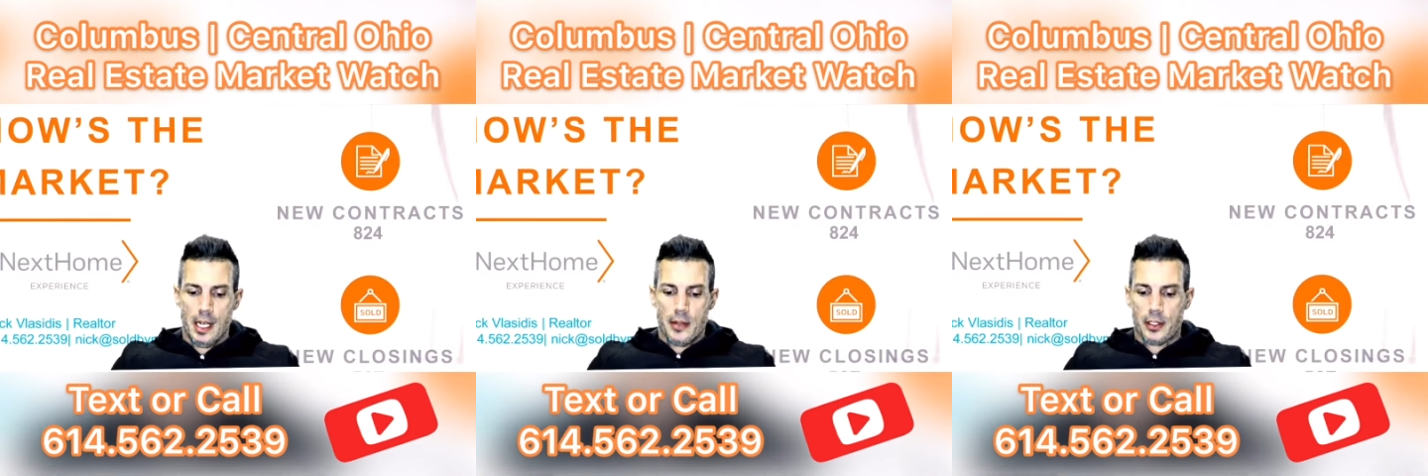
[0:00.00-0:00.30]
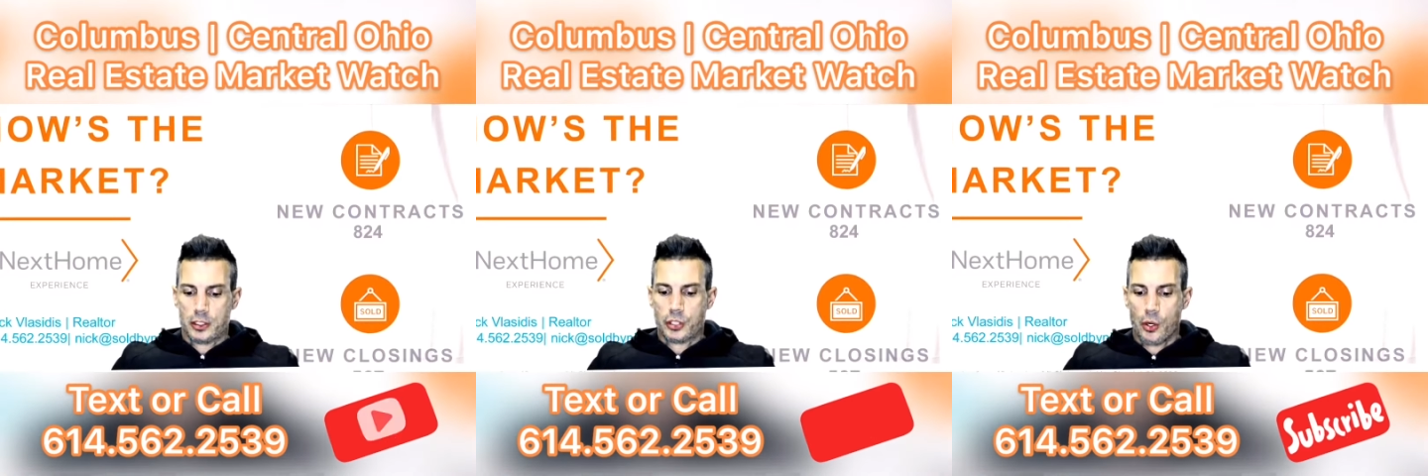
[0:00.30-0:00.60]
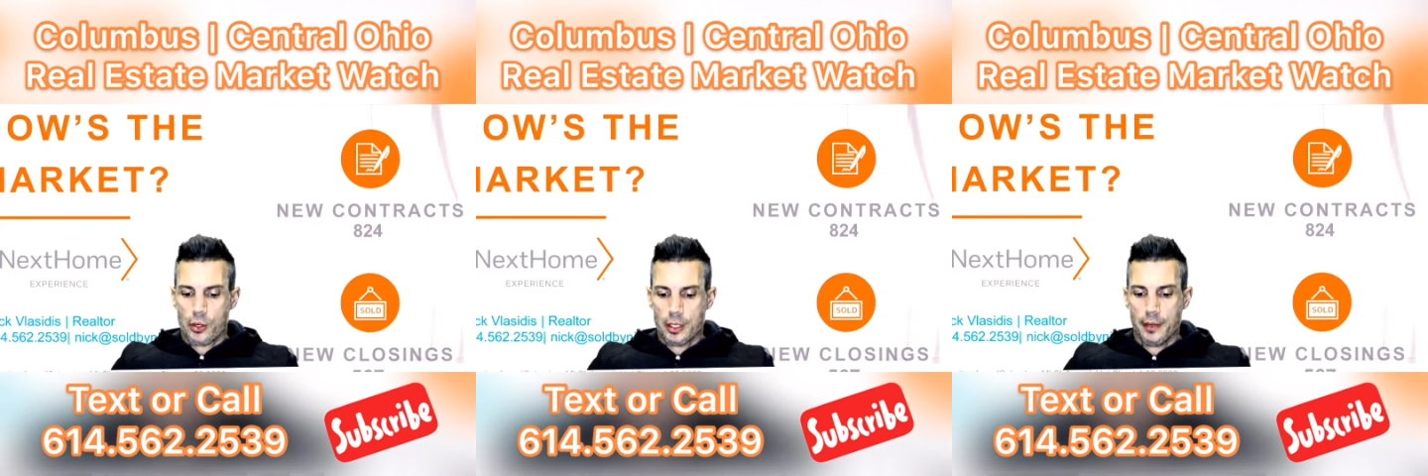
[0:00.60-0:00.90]
There are a
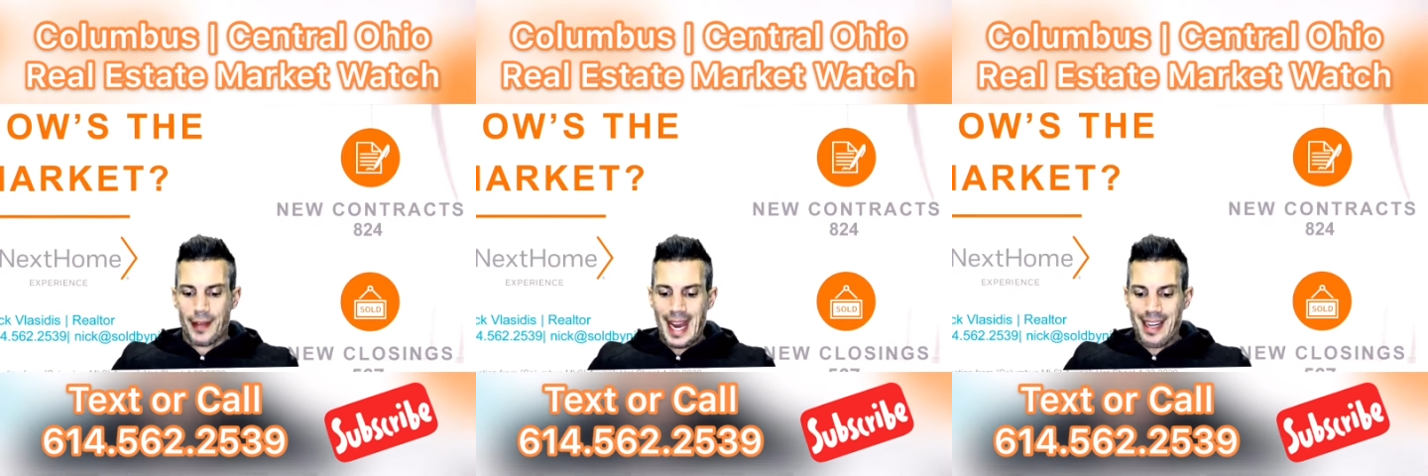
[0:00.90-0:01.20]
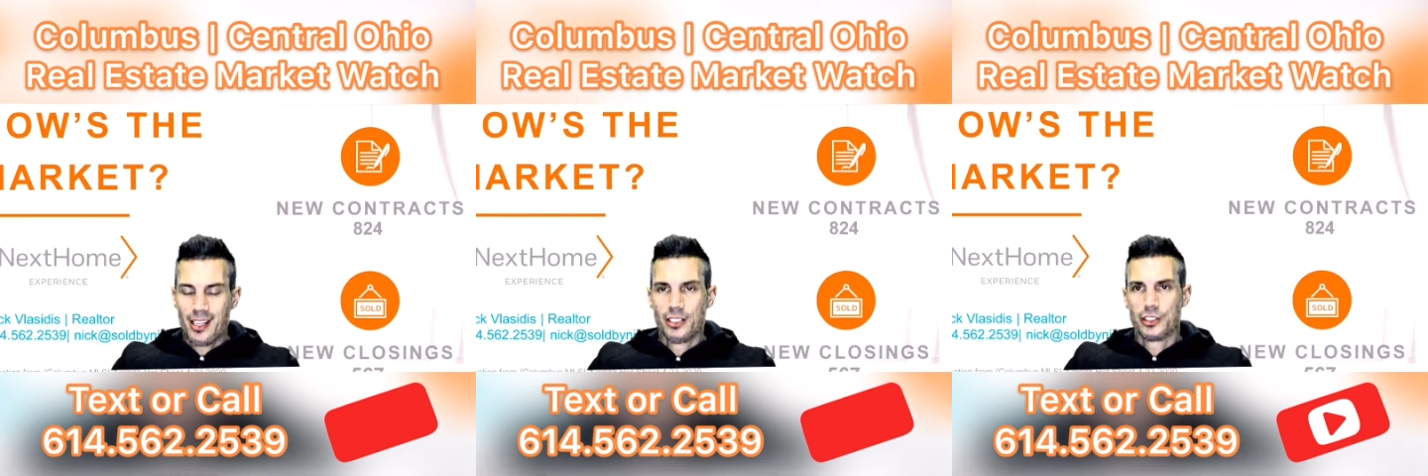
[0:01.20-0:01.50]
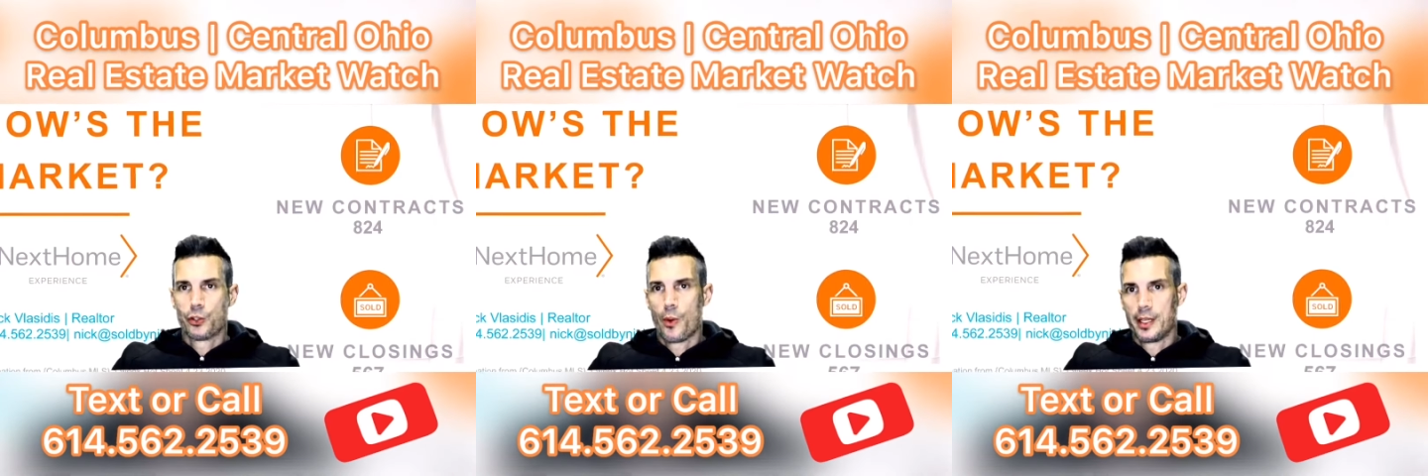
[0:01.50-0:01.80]
total of
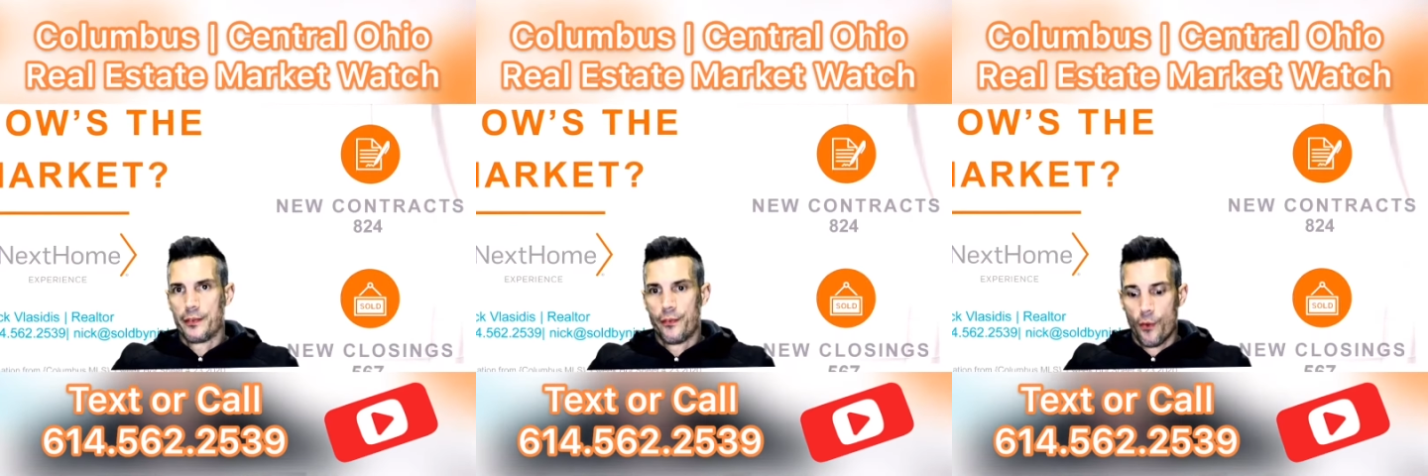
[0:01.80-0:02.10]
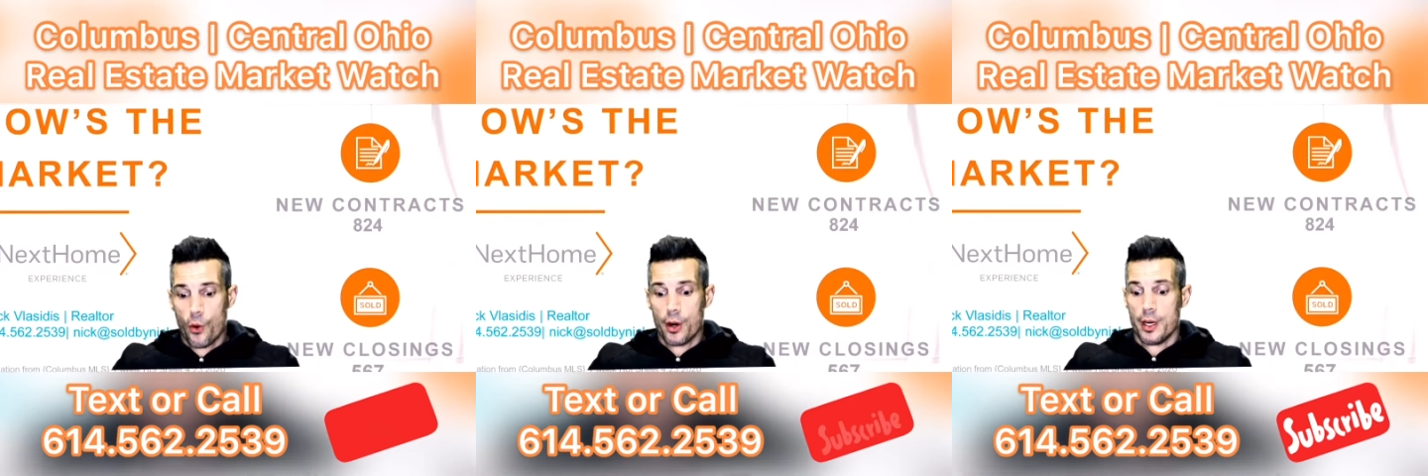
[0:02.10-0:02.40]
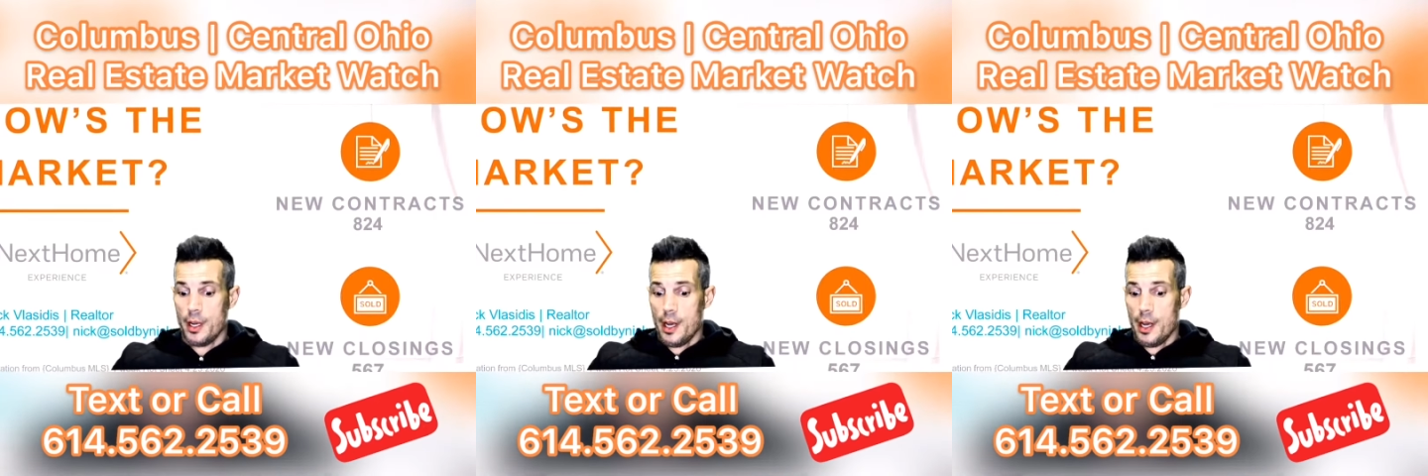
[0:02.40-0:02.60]
824